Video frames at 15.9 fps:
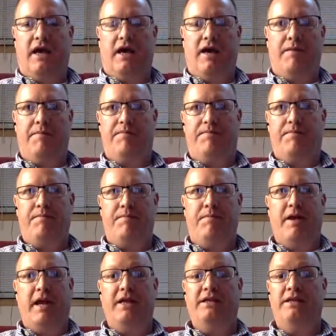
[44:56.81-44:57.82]

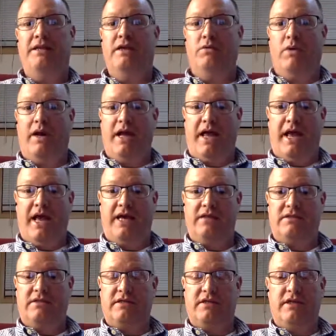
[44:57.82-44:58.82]
but I did want to
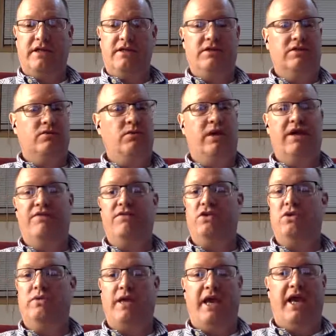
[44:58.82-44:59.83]
ask, and just
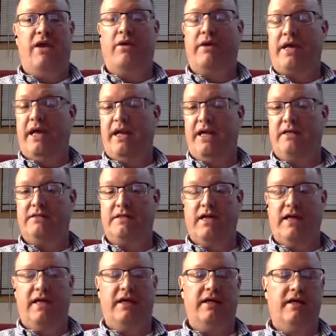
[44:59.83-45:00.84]
whatever you can or cannot
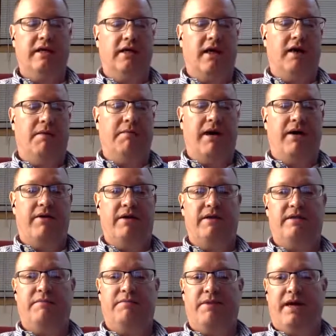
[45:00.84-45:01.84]
say
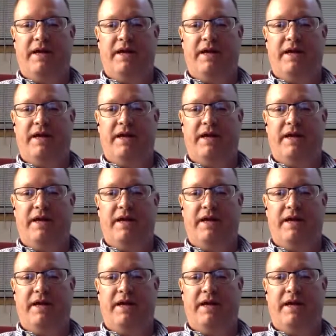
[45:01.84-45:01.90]
about it,